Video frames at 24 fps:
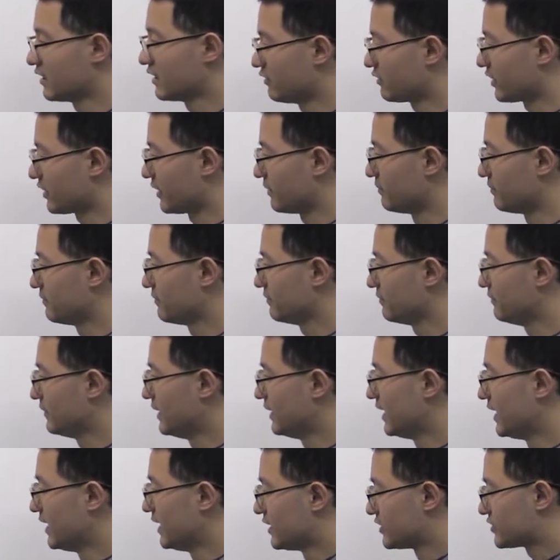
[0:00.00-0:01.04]
Okay,
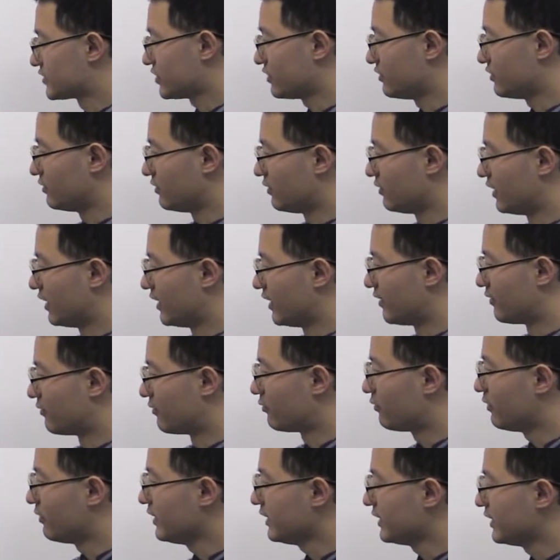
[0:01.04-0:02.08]
so
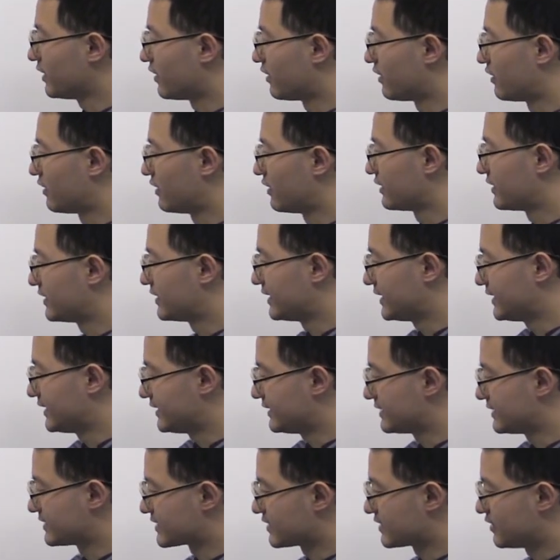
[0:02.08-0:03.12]
what are
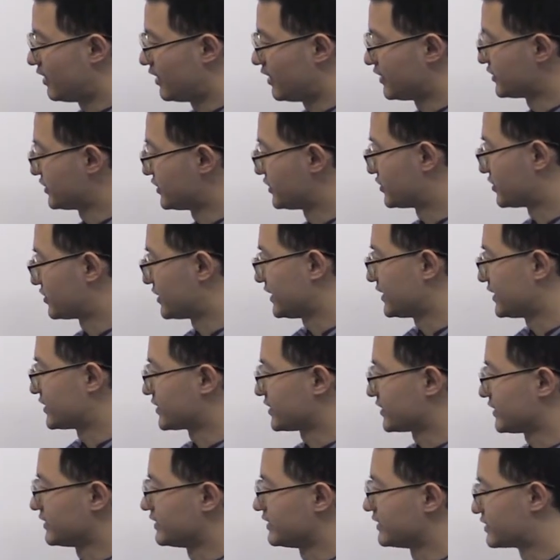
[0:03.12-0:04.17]
these
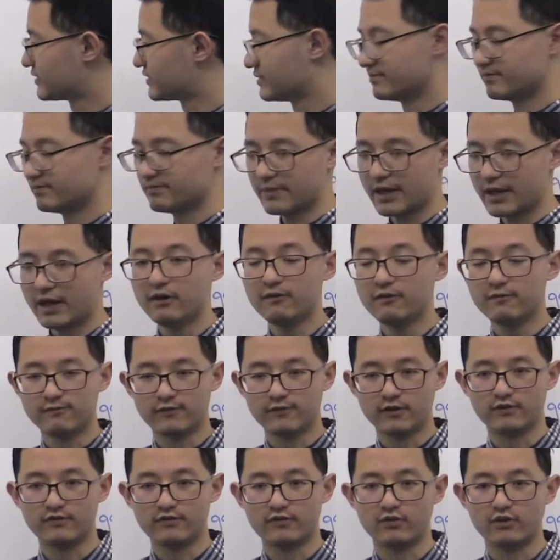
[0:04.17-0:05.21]
concentrations
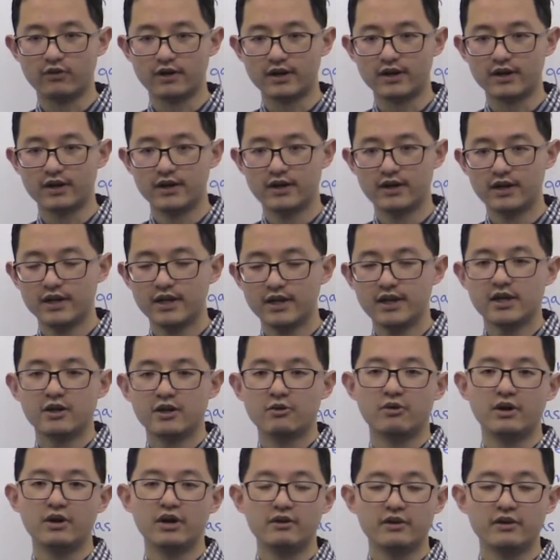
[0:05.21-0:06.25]
helpful for?
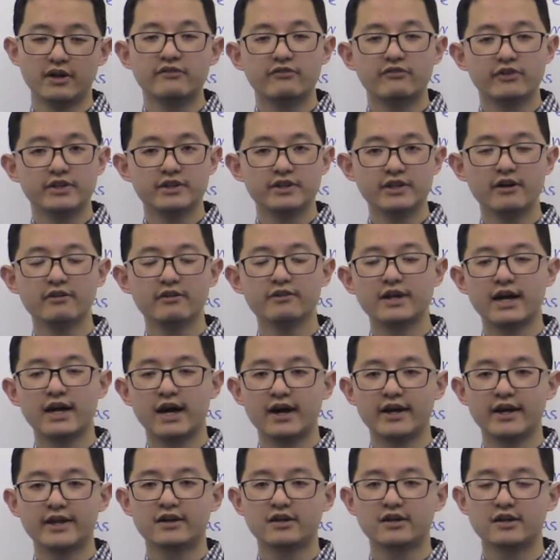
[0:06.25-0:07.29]
Well, if we know the
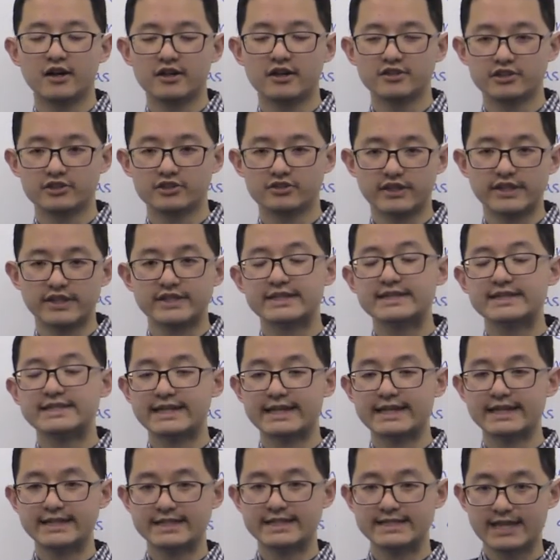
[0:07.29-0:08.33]
ion concentrations
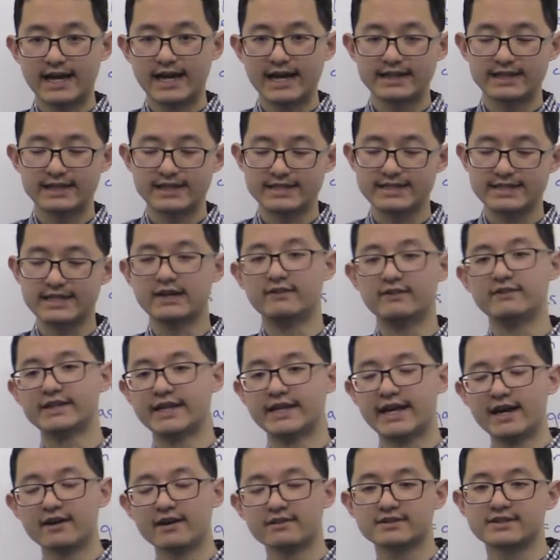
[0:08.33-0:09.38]
inside the cell
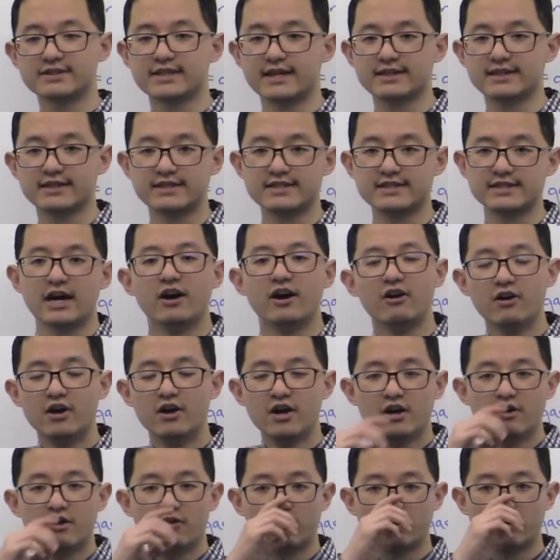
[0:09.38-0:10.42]
and outside the
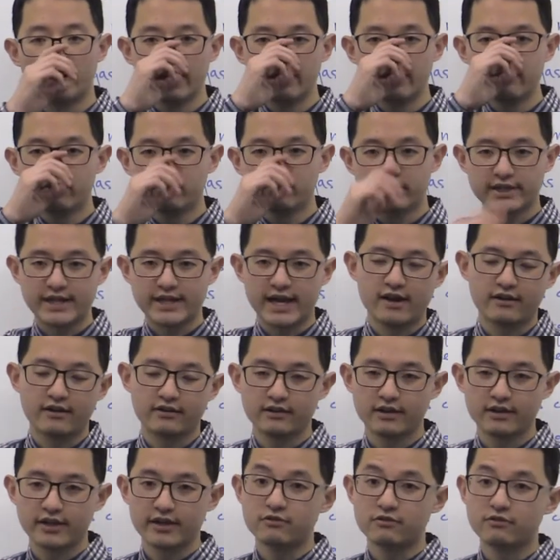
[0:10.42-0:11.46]
cell, we're able to
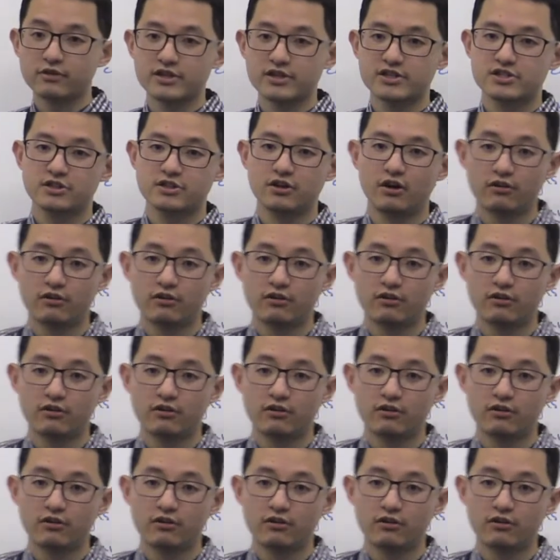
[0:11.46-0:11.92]
calculate what is